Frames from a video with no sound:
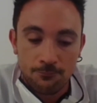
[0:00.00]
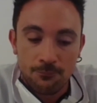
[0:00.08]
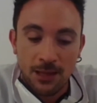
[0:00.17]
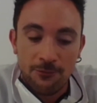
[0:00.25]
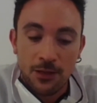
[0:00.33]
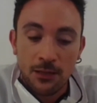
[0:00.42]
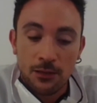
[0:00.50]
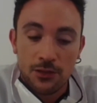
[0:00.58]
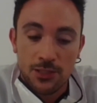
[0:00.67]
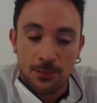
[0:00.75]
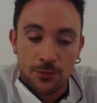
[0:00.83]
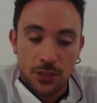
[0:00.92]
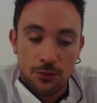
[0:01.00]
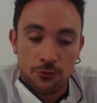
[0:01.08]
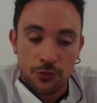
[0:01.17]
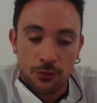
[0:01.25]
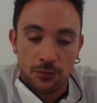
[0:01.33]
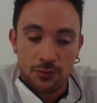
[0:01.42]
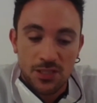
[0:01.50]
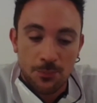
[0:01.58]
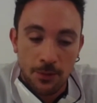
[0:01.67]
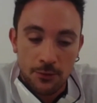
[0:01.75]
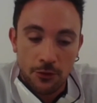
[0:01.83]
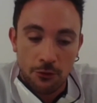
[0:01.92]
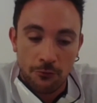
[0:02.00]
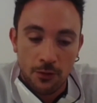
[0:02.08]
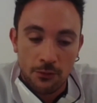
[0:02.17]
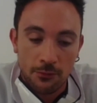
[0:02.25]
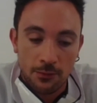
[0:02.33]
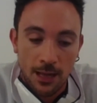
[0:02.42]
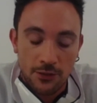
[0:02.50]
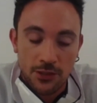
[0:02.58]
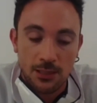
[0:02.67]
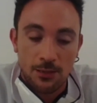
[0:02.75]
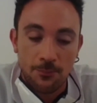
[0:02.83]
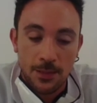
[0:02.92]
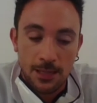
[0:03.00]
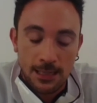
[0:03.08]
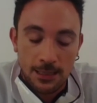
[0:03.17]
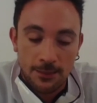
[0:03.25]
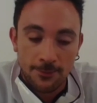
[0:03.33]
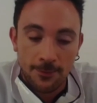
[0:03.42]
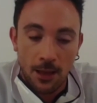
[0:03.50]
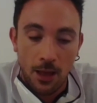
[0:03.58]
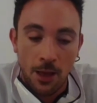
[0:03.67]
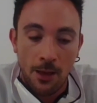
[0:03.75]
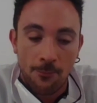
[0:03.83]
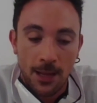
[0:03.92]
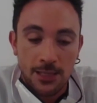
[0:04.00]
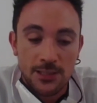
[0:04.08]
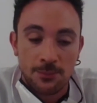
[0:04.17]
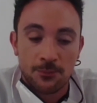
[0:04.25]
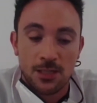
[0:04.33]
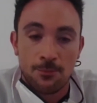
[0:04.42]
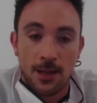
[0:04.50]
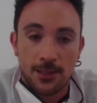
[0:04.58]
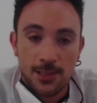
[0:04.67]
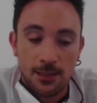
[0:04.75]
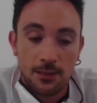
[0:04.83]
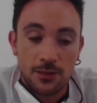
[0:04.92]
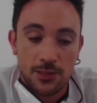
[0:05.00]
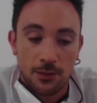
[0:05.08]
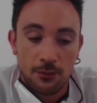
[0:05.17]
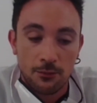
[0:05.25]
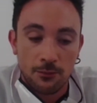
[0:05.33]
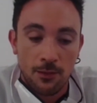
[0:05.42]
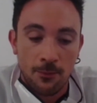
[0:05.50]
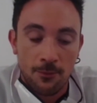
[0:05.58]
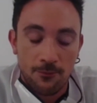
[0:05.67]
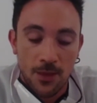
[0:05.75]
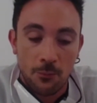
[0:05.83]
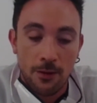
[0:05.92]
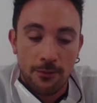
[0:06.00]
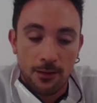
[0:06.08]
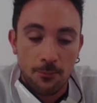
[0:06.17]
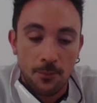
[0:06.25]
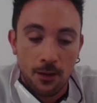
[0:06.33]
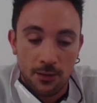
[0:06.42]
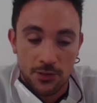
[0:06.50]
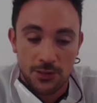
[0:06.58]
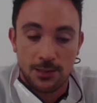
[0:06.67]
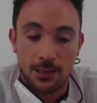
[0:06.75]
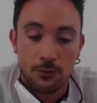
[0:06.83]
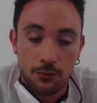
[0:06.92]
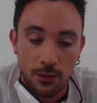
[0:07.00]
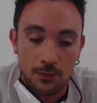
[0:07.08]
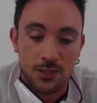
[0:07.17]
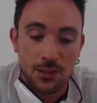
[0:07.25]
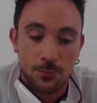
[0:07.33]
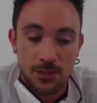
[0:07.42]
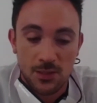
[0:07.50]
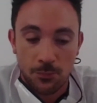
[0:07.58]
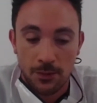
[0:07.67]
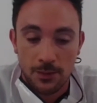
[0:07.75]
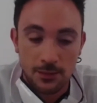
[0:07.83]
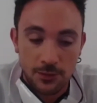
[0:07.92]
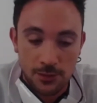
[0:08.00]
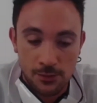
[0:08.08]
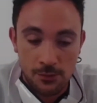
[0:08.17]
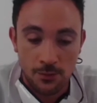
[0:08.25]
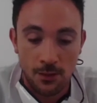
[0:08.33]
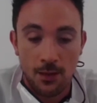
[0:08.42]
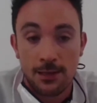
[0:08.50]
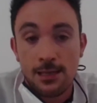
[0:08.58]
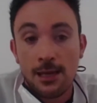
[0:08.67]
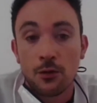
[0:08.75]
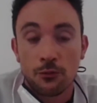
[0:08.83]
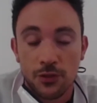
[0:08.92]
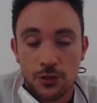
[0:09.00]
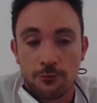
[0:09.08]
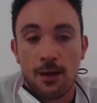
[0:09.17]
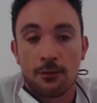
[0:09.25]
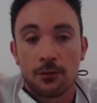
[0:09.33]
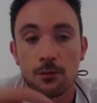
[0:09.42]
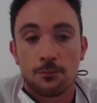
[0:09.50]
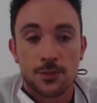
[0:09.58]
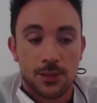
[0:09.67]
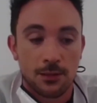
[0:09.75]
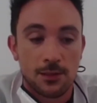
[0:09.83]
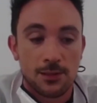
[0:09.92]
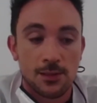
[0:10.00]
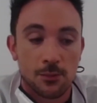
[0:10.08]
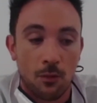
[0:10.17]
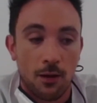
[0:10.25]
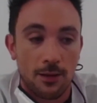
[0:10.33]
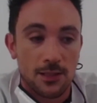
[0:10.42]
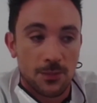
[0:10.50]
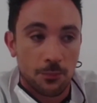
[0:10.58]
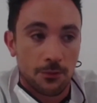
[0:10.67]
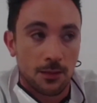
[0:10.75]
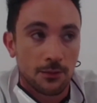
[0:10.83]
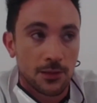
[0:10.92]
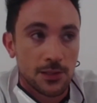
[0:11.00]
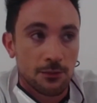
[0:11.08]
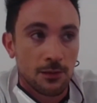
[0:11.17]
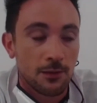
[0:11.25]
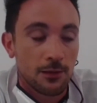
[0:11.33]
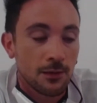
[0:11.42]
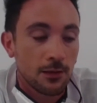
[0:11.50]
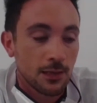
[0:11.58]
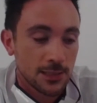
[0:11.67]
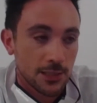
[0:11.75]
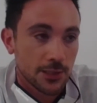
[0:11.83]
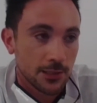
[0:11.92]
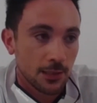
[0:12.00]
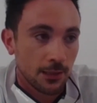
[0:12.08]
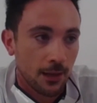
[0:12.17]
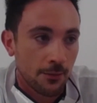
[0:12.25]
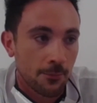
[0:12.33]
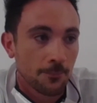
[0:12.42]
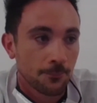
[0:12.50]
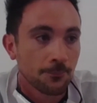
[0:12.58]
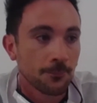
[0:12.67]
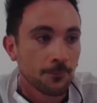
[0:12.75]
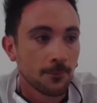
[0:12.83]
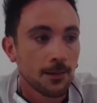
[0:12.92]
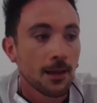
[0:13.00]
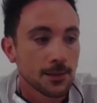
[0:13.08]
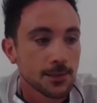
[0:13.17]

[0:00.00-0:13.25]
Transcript: they think that some children can spread corona and actually be asymptomatic. So if they're wearing a mask, they're not going to be spreading to the adults around them. So this is why this product is existing now. Yes.